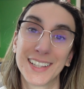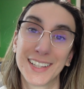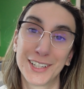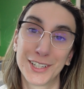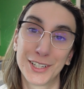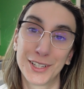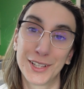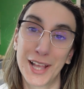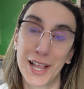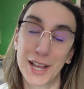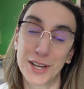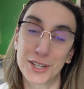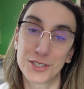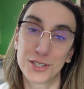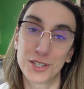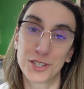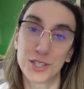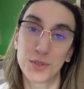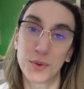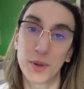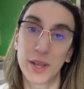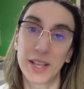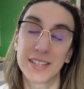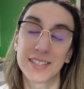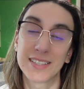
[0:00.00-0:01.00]
little extra
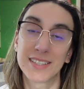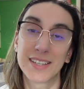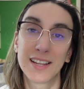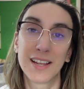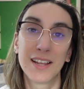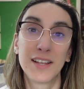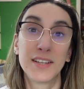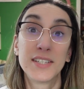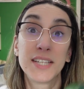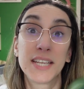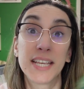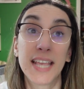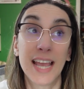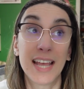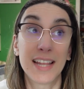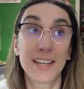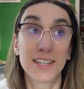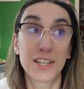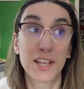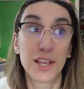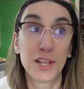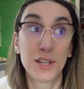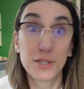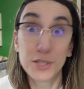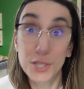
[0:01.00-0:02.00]
twist to
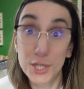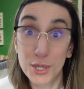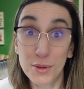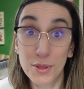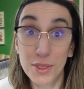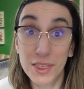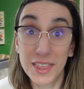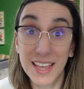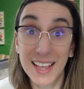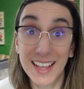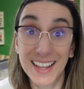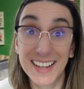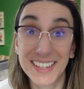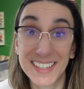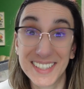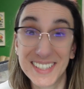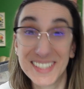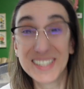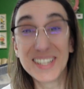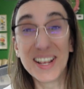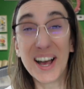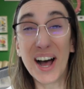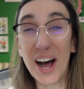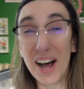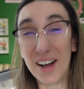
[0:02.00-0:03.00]
get two
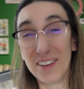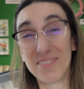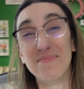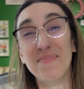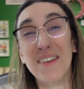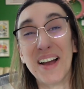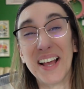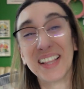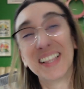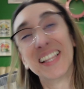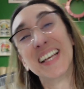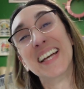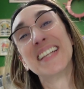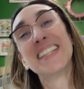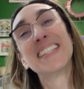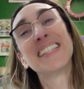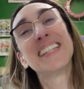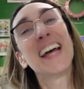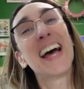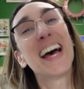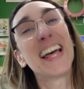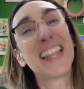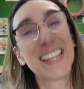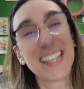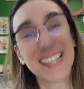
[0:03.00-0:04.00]
things off my list
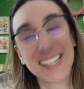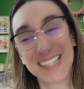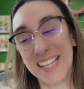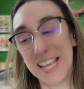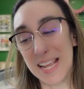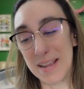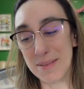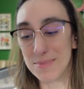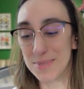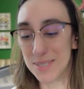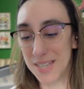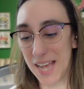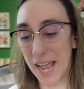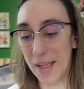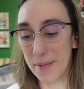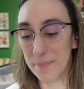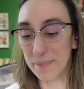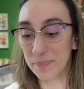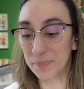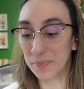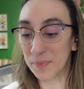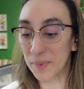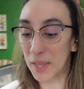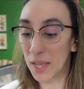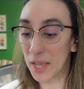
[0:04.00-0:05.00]
at the same time.
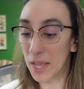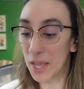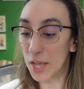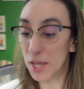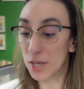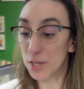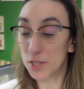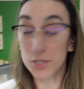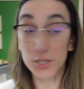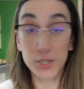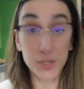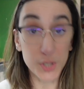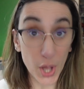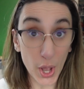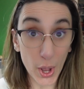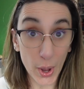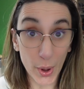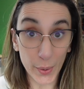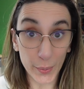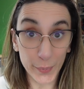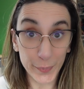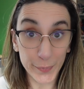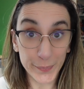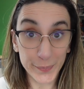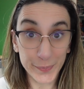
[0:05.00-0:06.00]

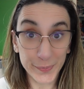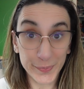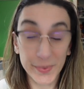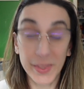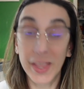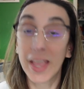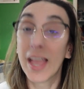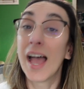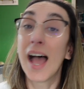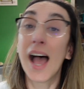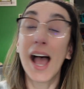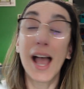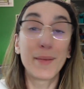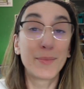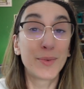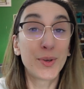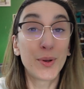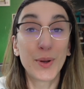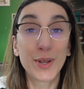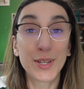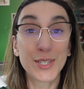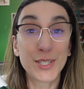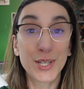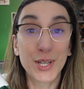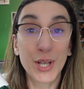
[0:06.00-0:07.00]
So I'm
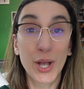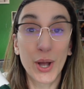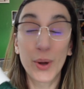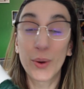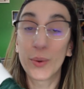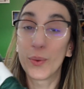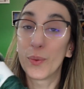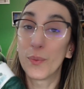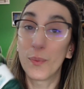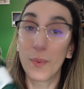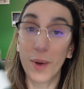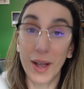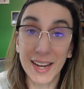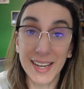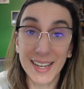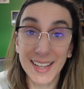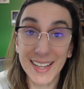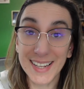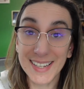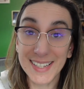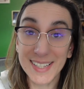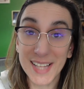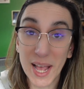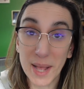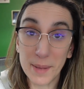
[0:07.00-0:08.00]
going to go wind
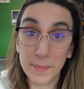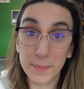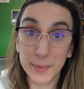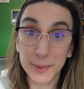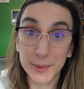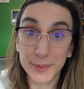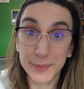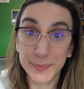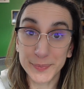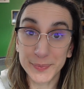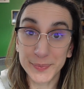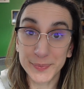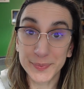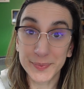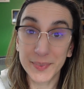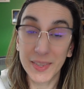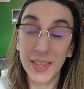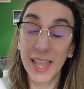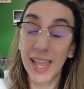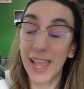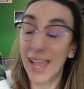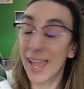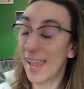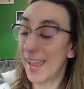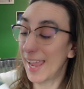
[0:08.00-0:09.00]
this up,
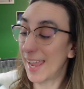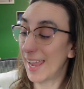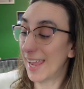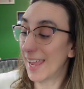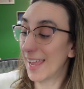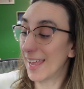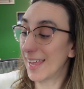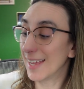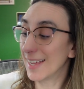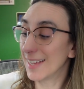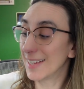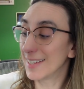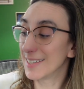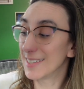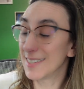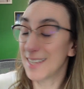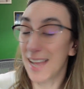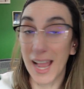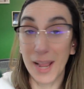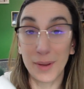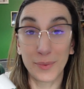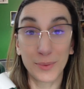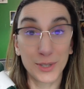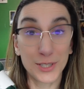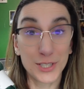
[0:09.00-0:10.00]
and
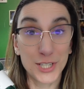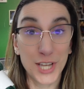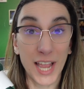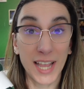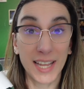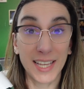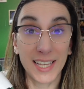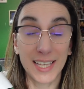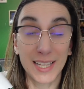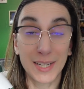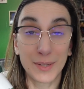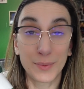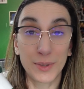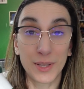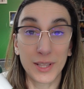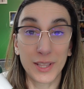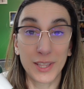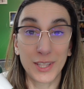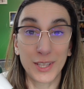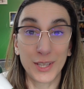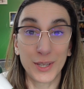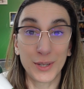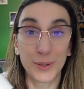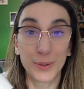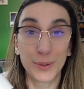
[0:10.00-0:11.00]
I will check in with
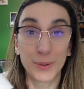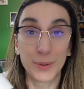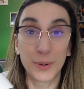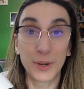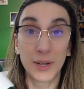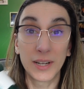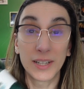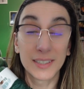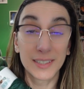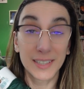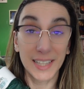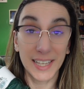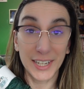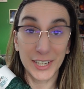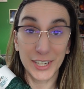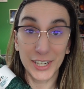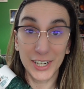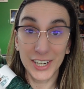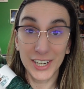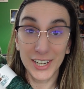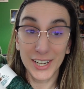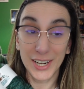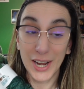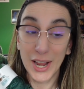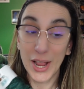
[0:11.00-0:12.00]
you
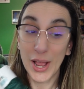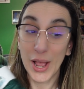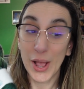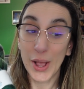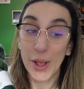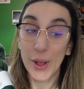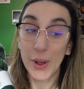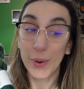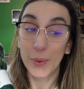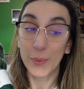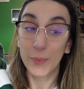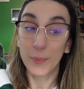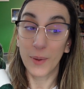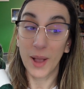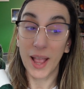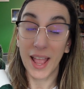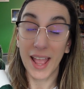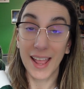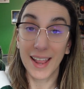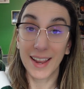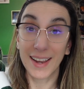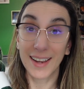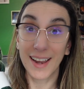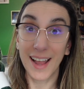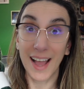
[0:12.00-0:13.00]
later
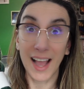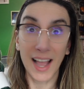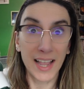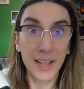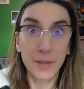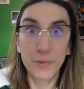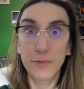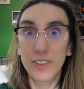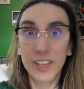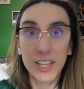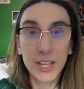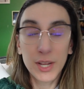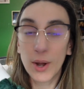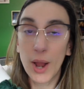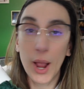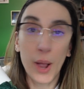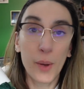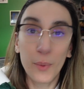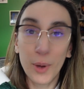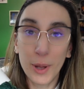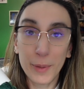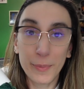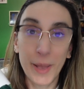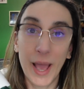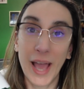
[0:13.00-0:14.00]
when I figure
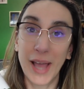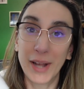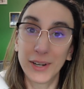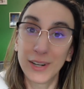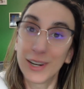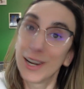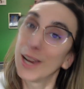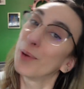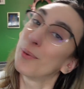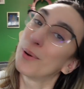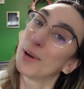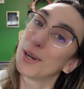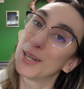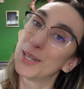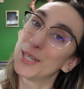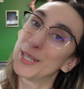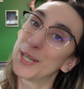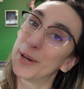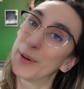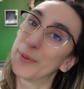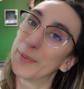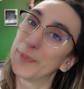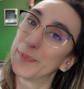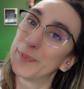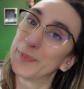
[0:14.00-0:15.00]
out what pattern I want to
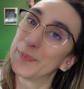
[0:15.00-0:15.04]
do.